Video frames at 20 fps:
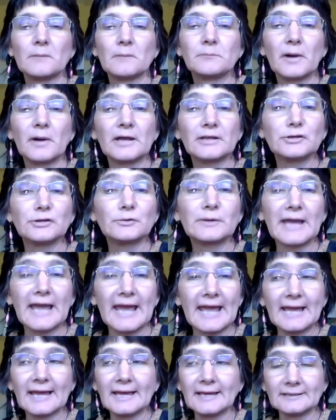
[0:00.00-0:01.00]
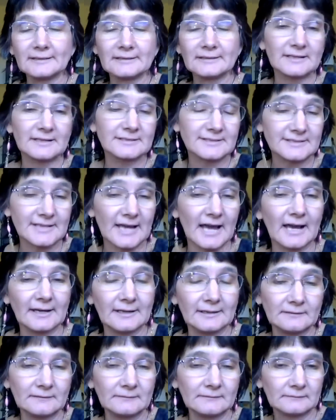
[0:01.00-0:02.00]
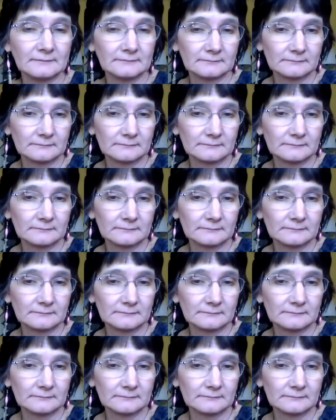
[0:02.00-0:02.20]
But you can consign